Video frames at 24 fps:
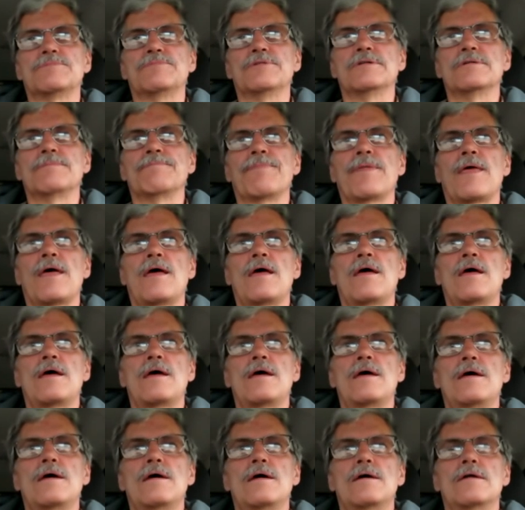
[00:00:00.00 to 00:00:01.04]
But
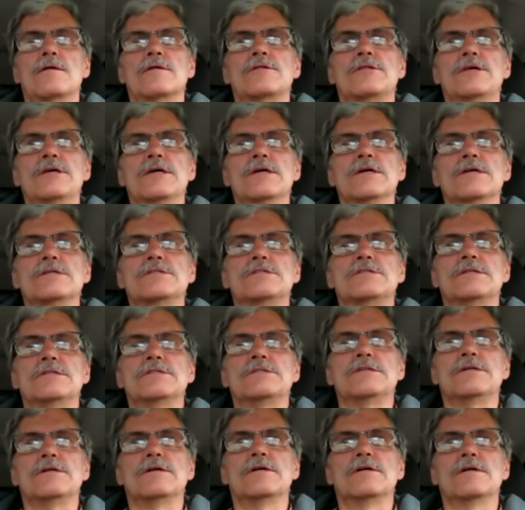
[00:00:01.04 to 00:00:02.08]
the thing is
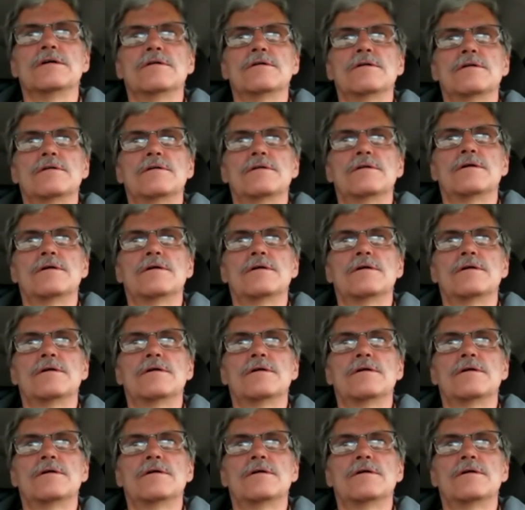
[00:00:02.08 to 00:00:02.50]
that uh,